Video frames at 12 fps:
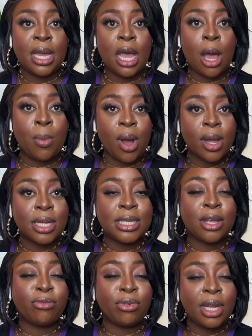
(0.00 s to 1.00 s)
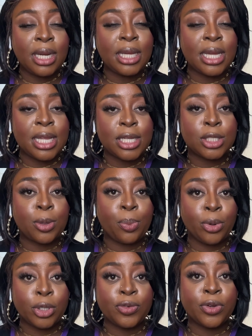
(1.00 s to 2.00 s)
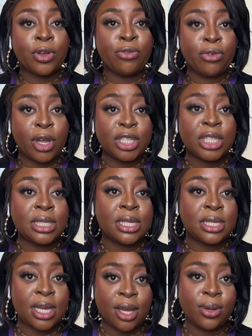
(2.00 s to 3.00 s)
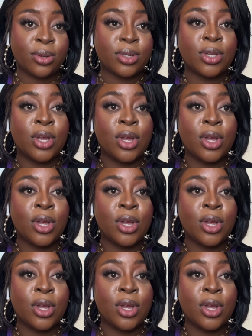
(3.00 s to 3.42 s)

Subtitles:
And marketing really is the push for conversion to sales.